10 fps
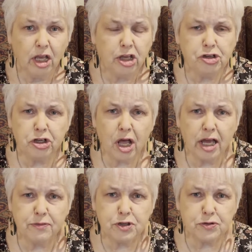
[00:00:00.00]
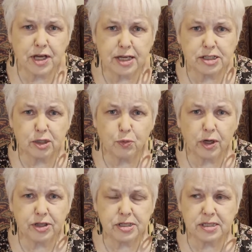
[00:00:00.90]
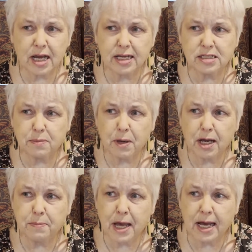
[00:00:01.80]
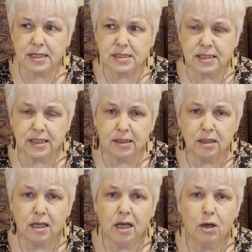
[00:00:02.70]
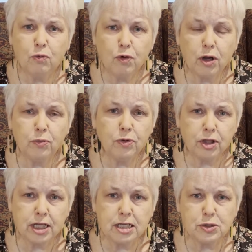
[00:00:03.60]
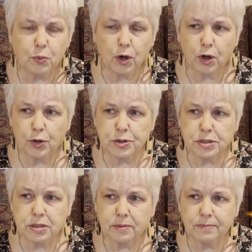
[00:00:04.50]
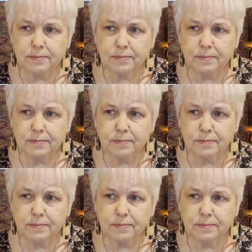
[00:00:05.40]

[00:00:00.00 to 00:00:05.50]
In July of 2001, the Science of Mind magazine wrote these words: